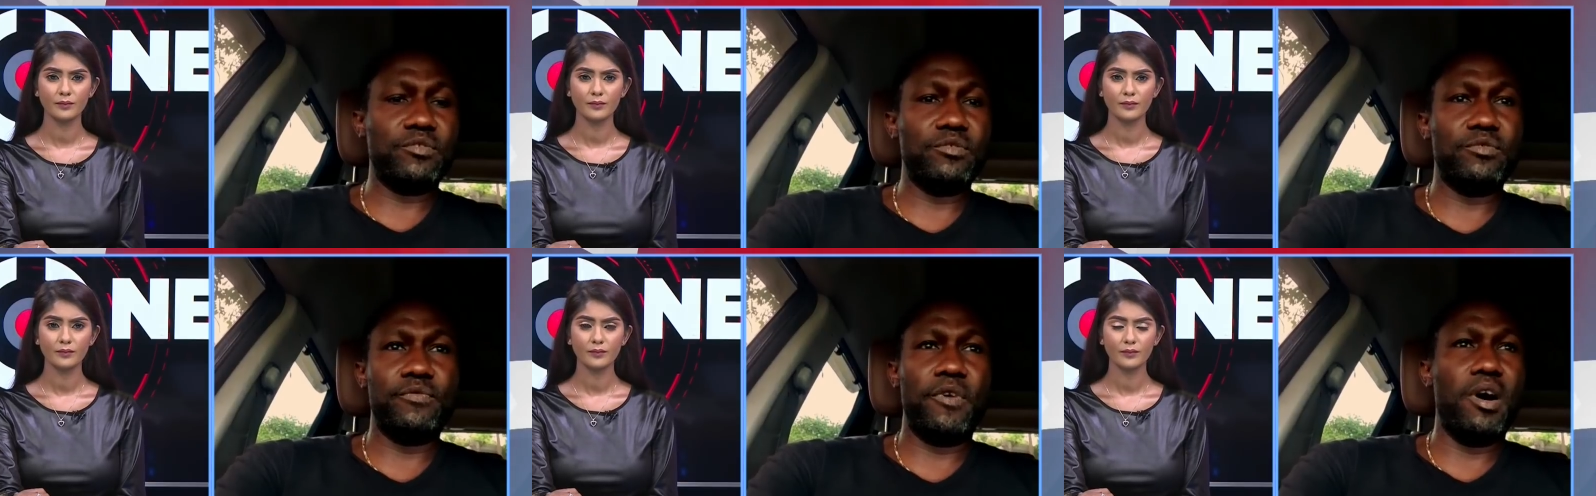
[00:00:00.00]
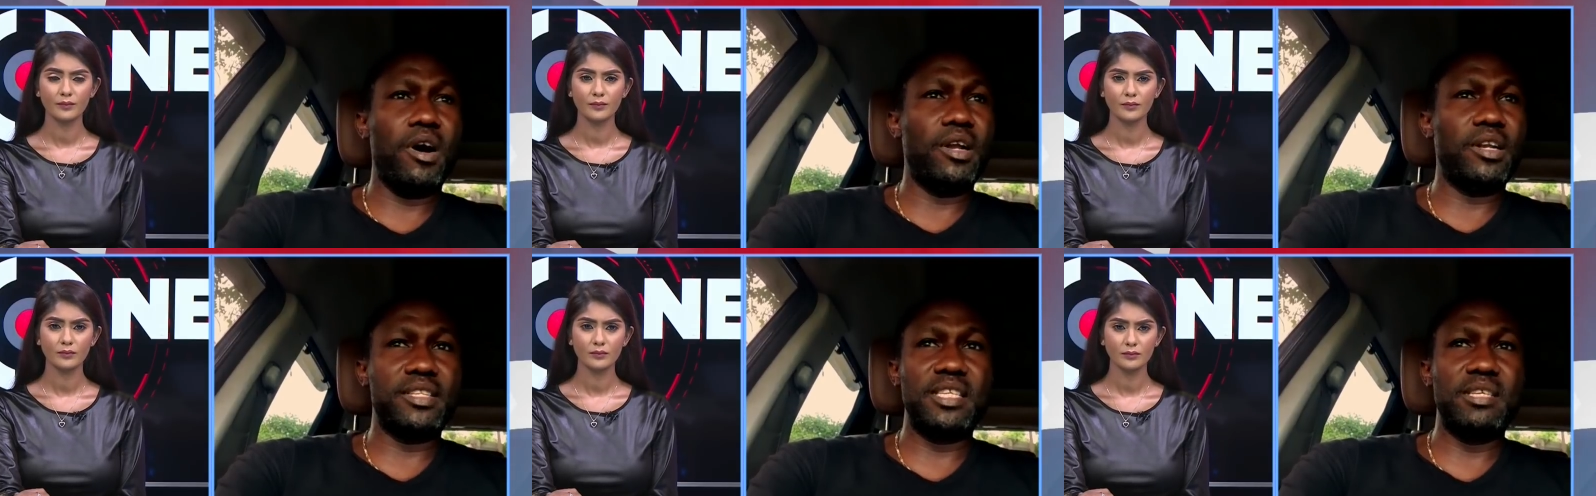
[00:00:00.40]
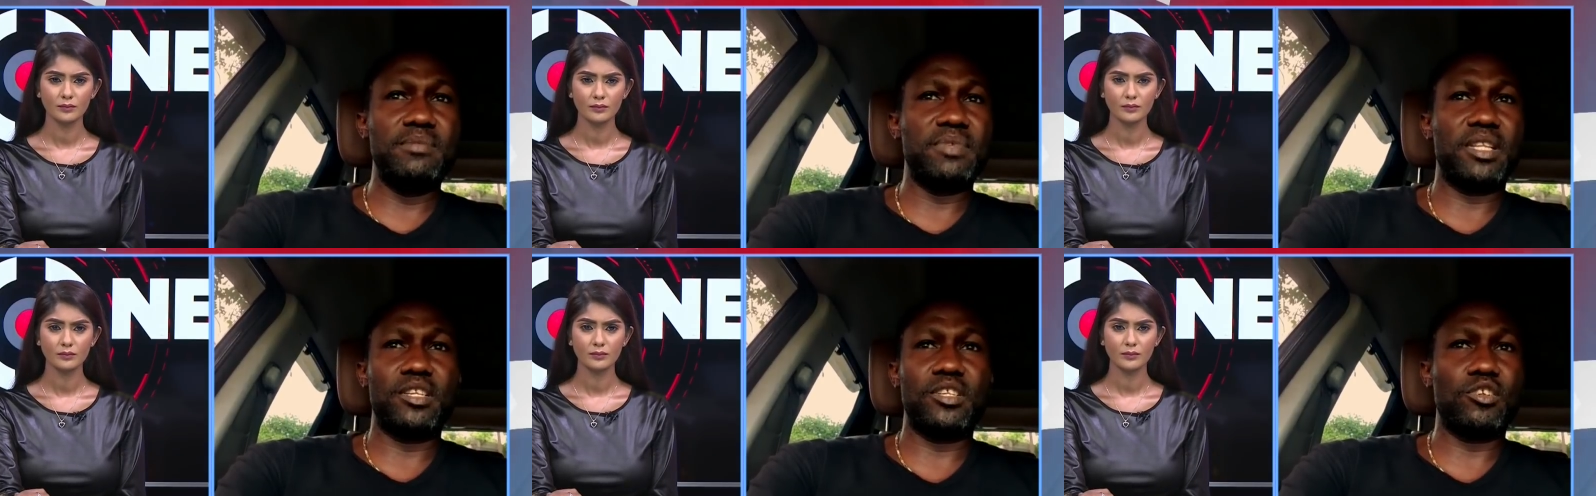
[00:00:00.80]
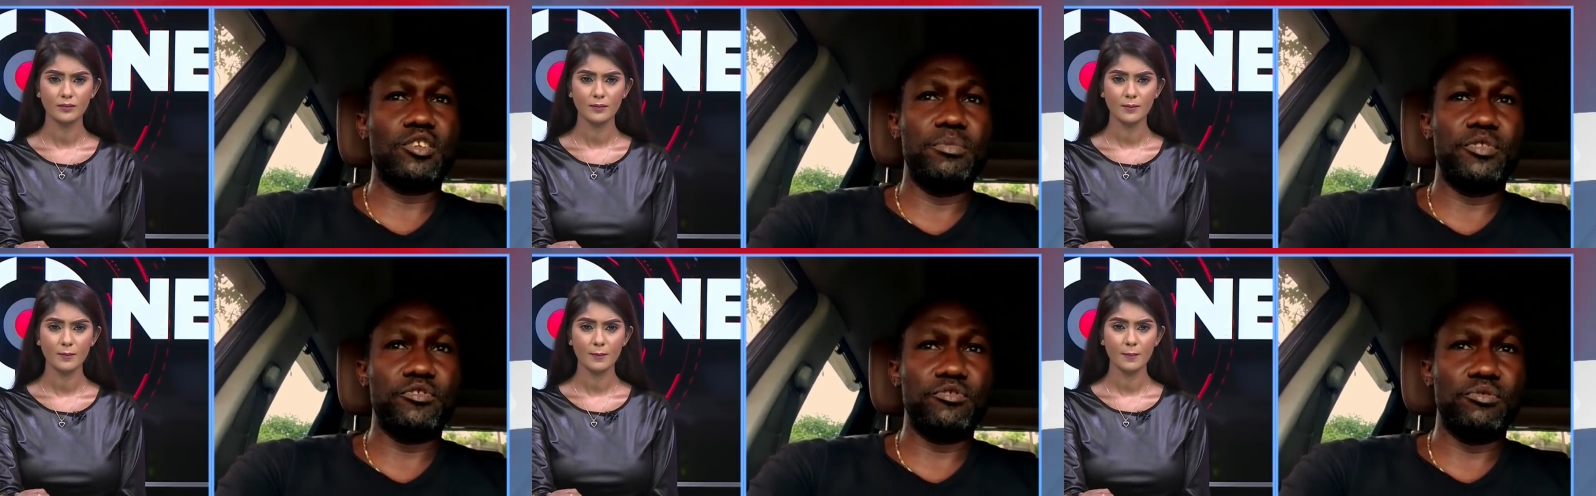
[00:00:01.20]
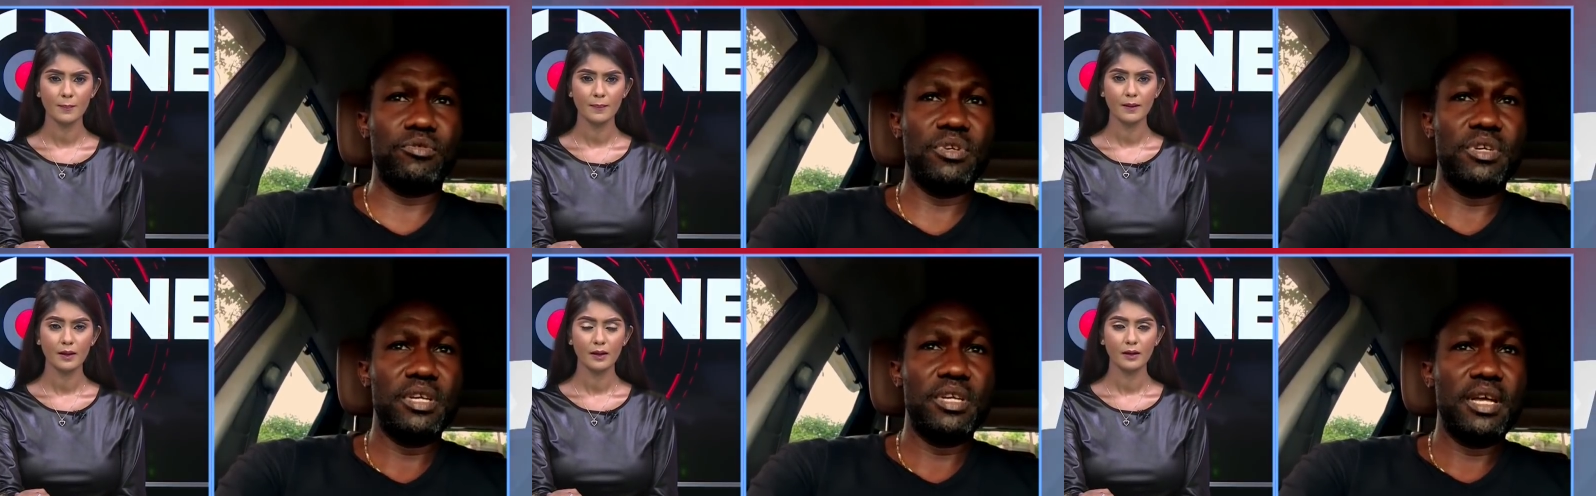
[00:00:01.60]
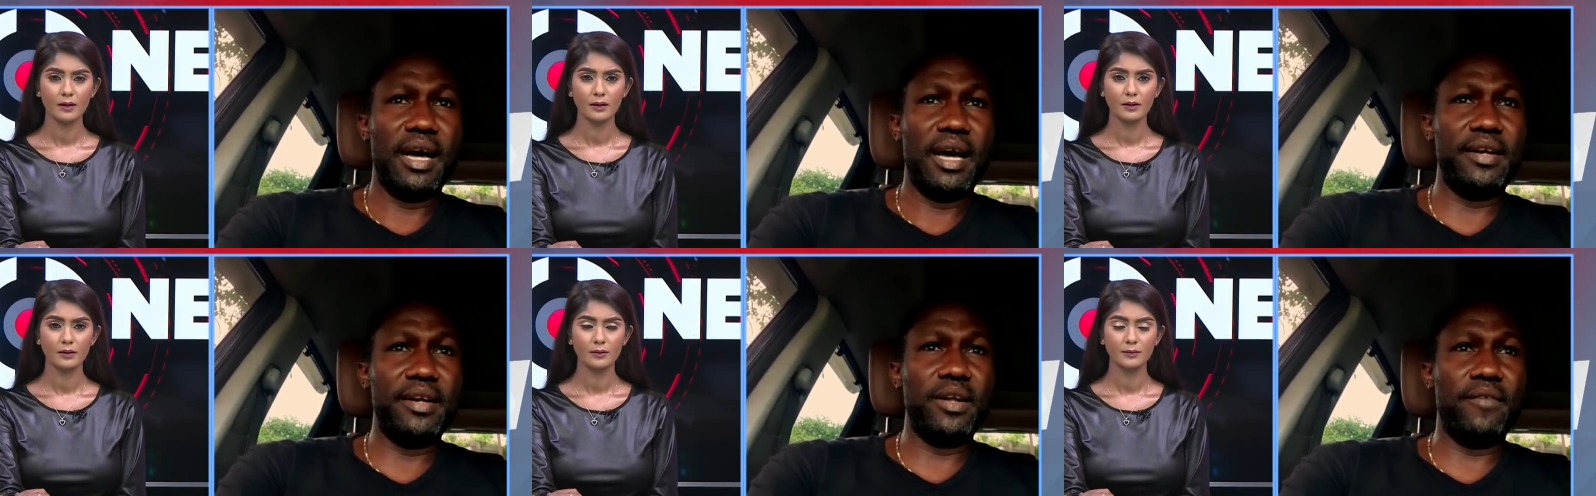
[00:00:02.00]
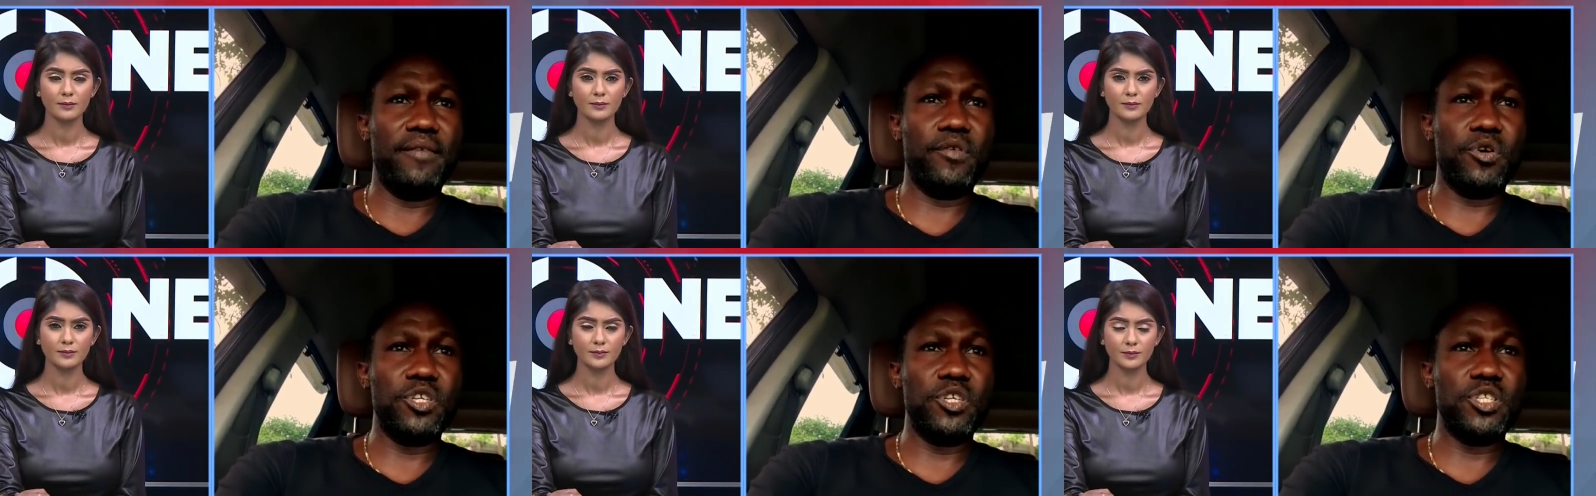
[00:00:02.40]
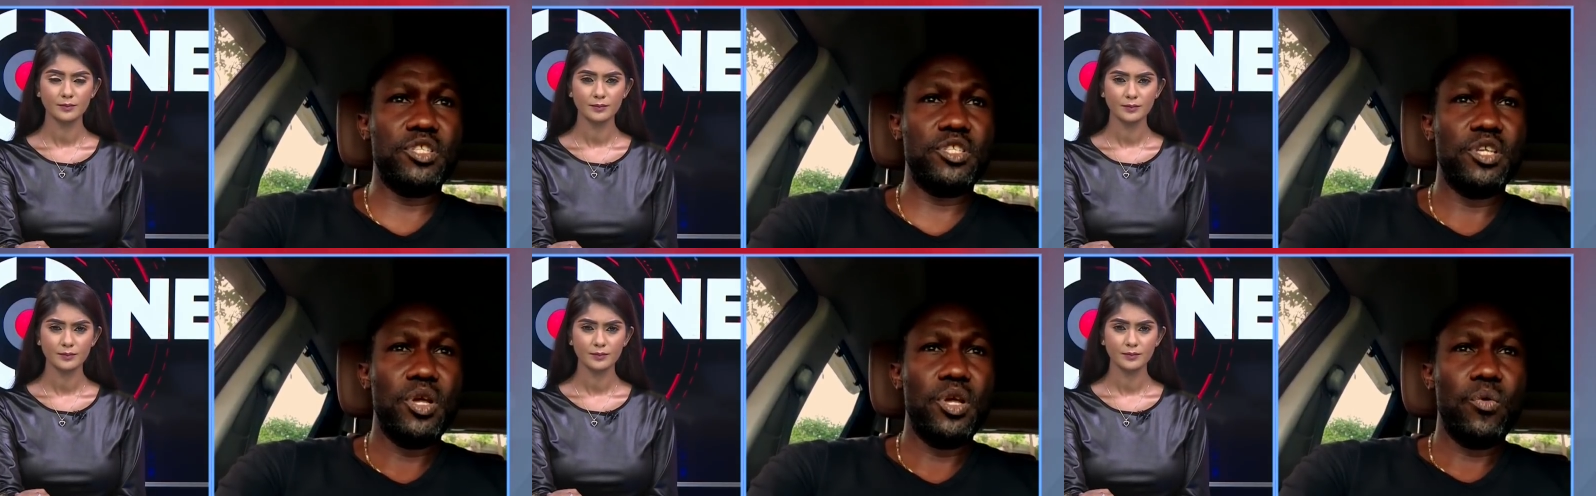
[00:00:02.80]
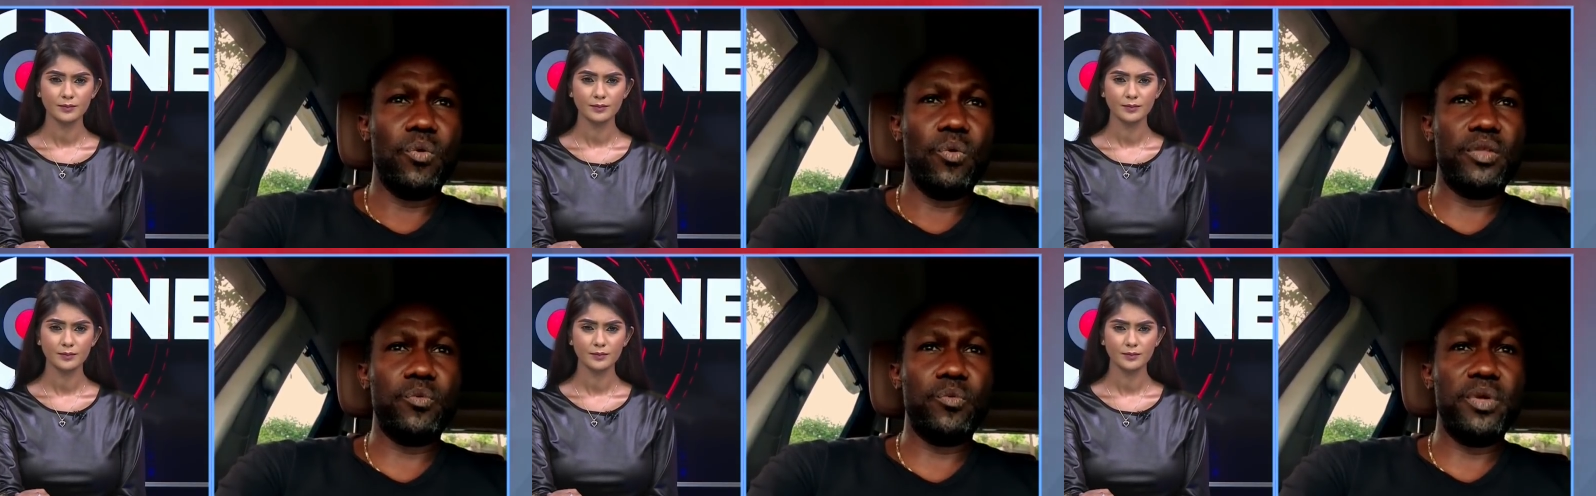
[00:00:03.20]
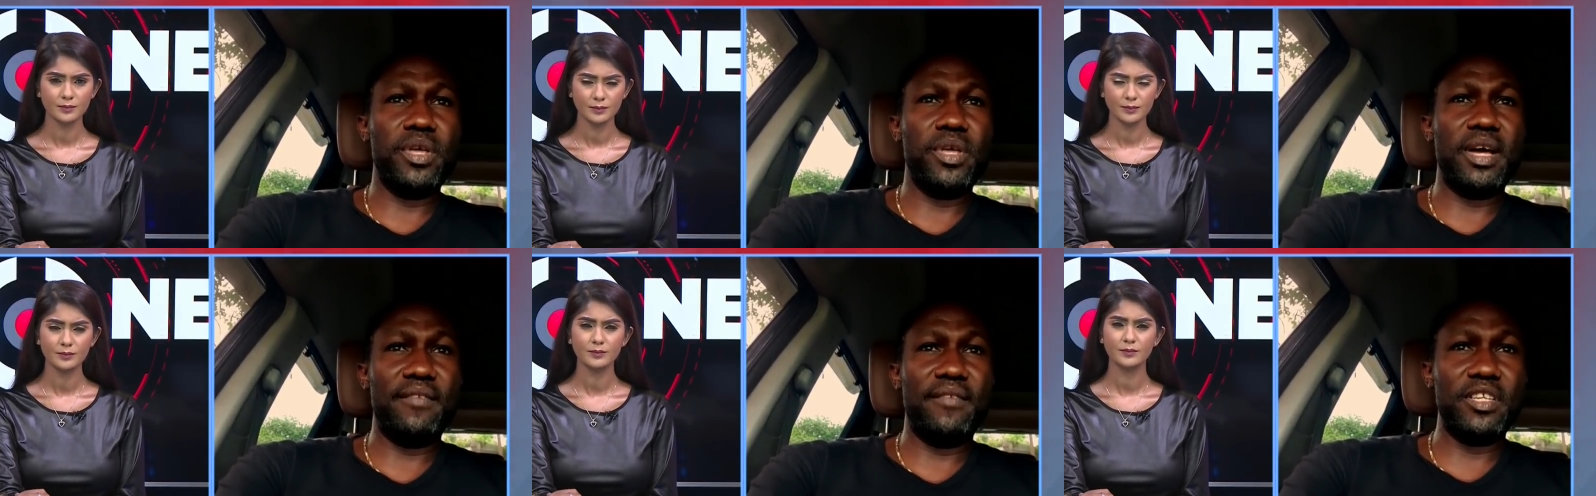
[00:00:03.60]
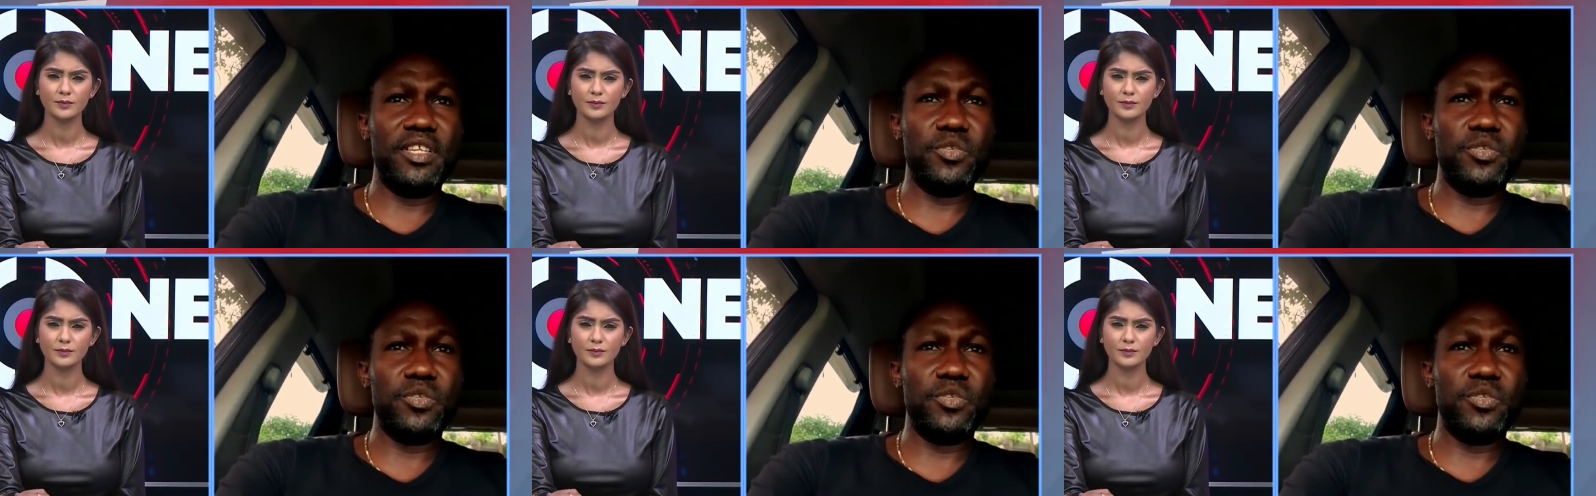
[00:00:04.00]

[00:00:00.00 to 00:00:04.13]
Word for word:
Speaker 1: for all the teams that is coming through. And of course, what we have as well